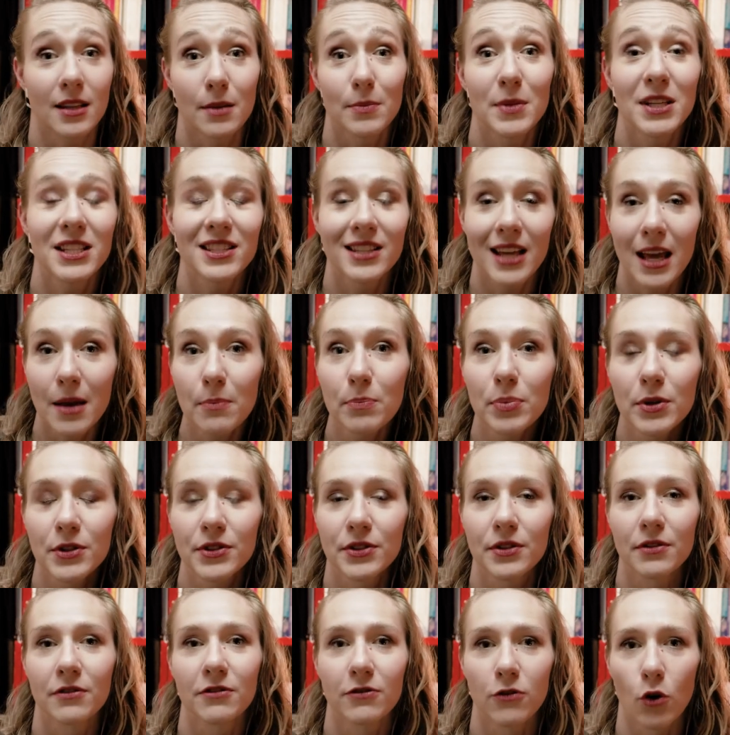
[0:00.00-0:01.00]
some
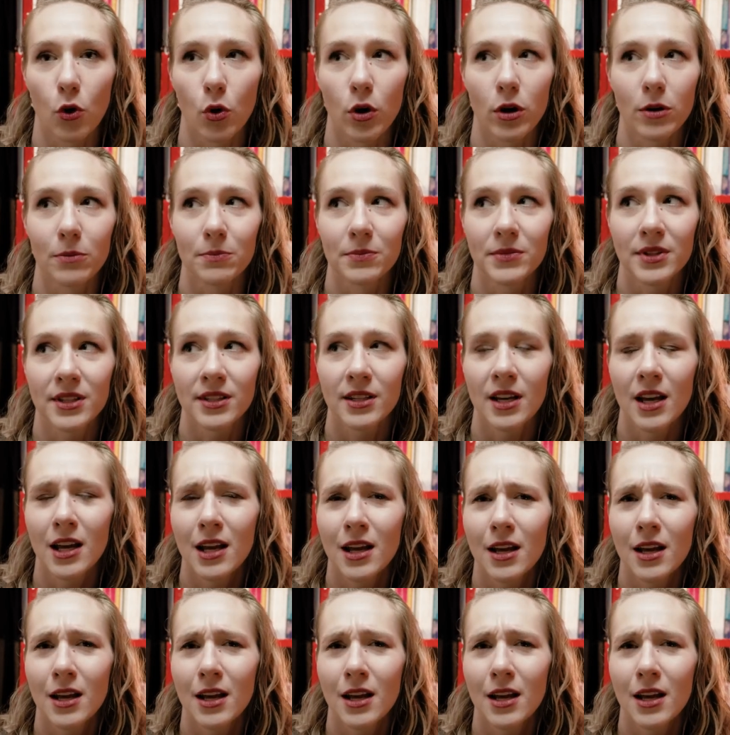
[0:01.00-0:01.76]
examples of forms.